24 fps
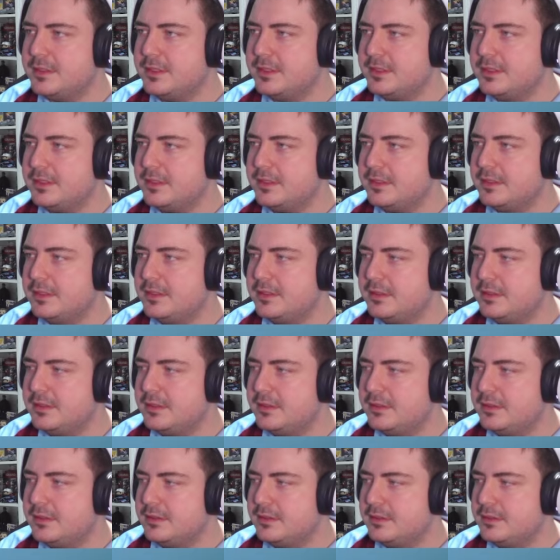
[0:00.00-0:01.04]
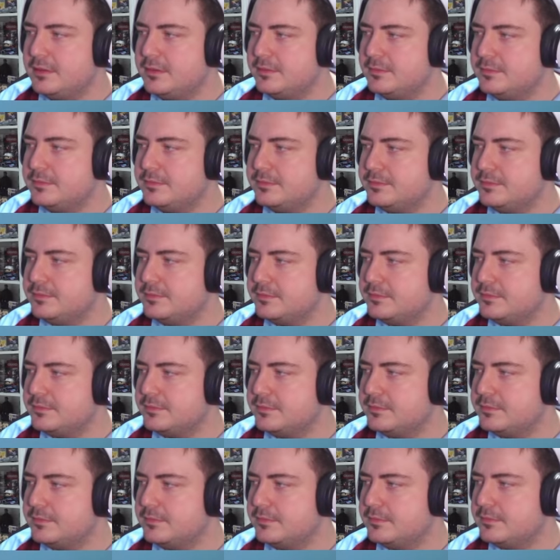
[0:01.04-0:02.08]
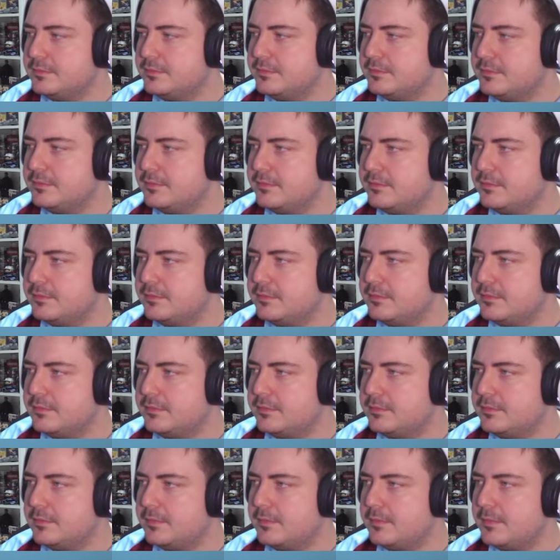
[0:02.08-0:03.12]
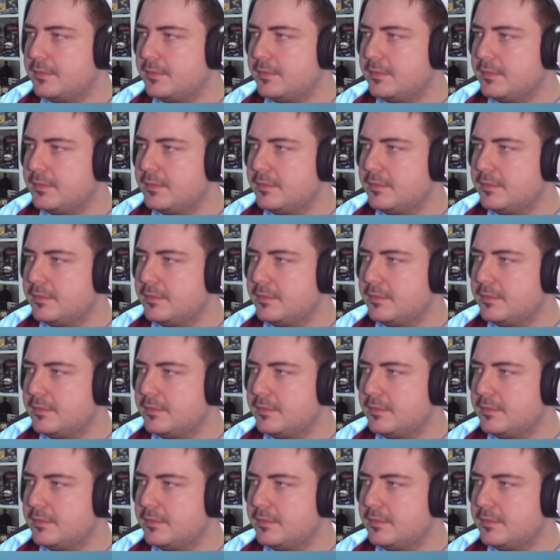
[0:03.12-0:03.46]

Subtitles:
Nothing is said.